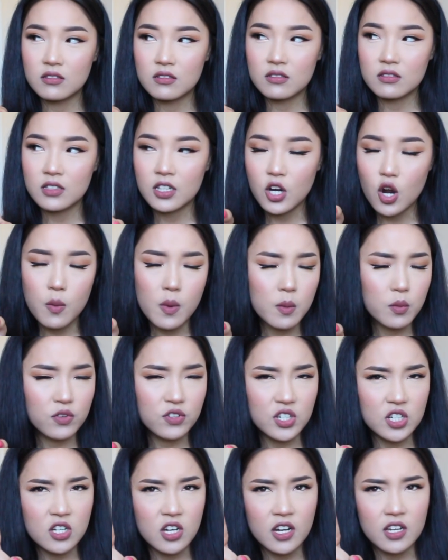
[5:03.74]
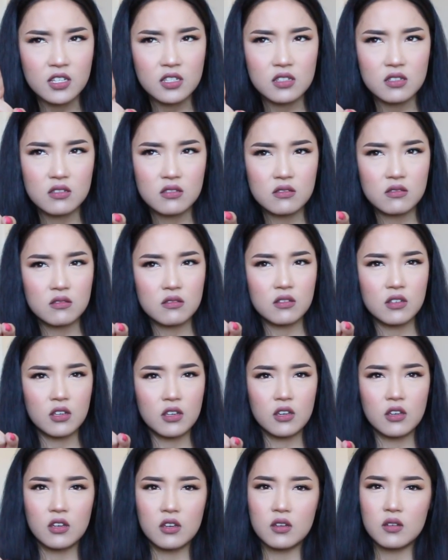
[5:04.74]
I can't remember if she dies
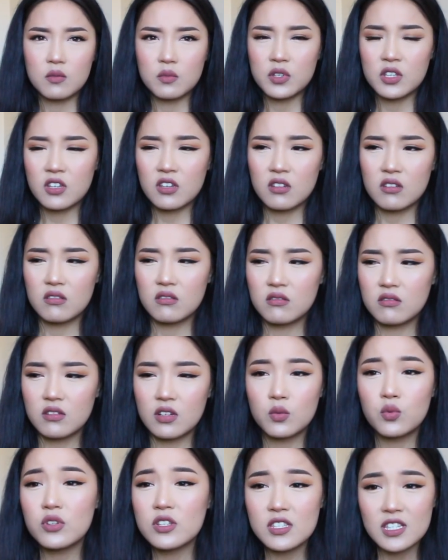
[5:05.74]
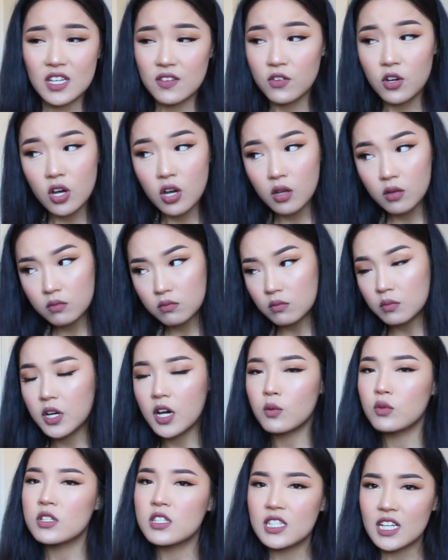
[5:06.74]
but yeah I wouldn't save her
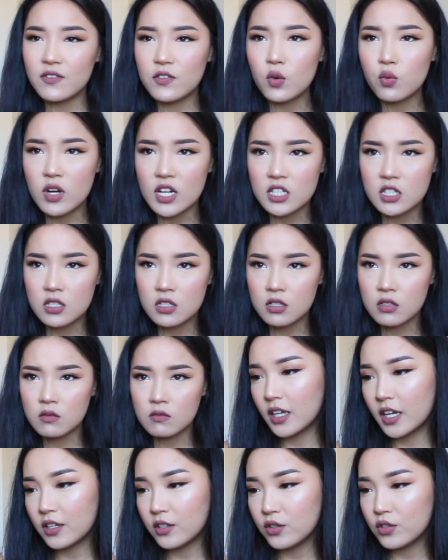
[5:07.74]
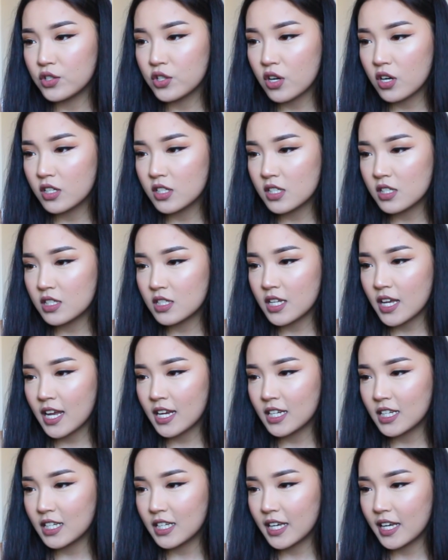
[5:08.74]
but I would save the rest can you dance to
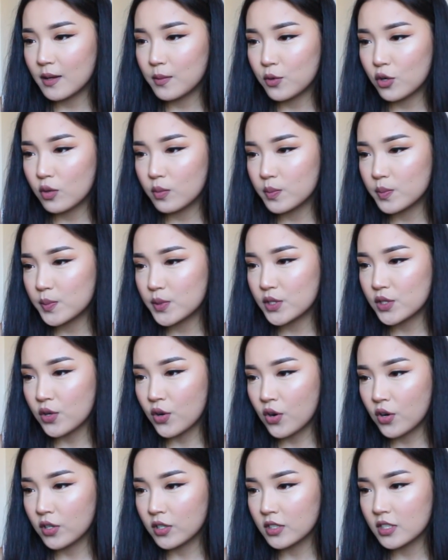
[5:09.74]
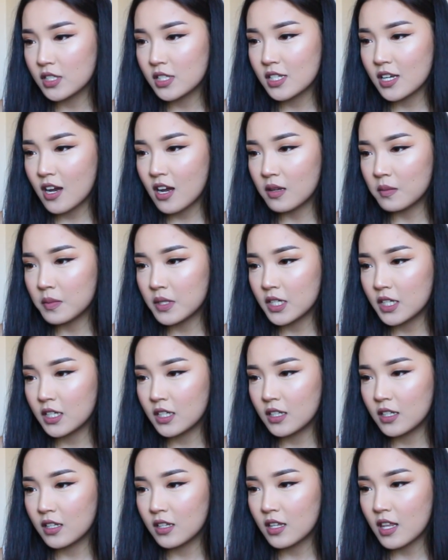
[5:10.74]
any k-pop songs I
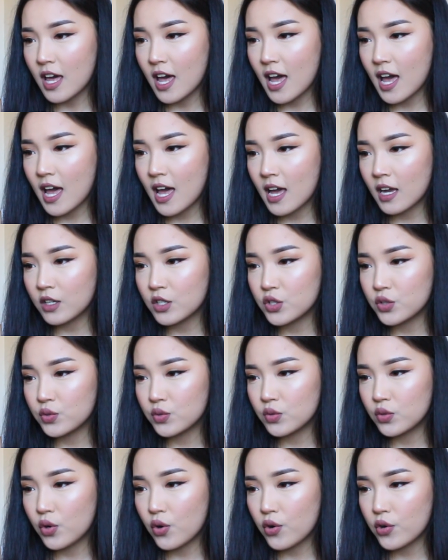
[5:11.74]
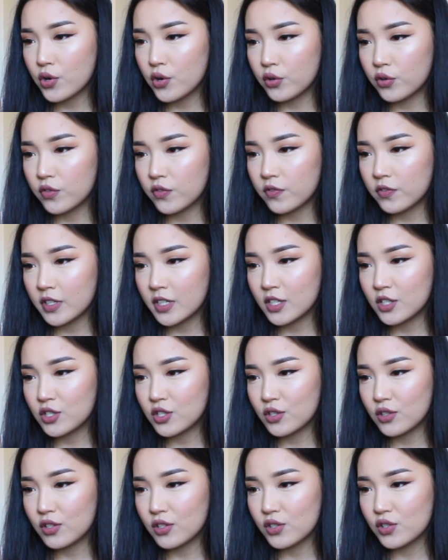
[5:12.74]
mean the actual choreography
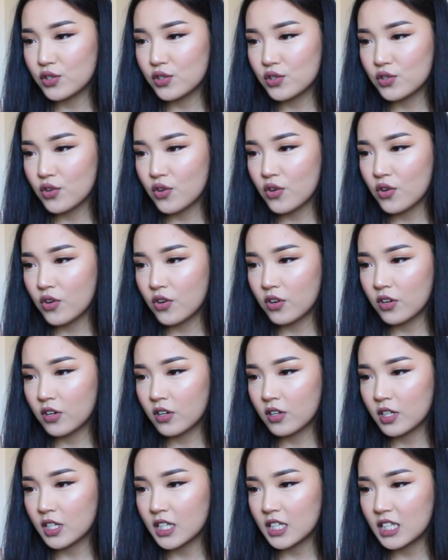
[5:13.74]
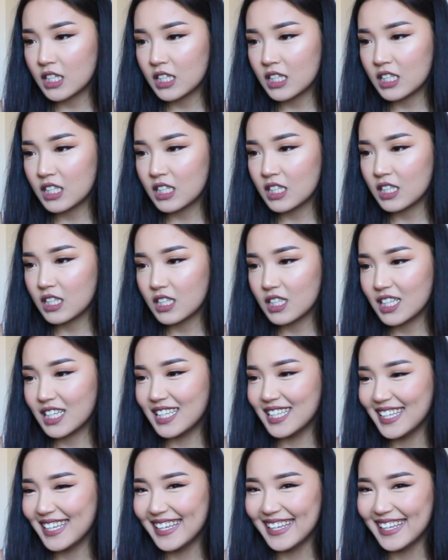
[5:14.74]
to the song hee hee hee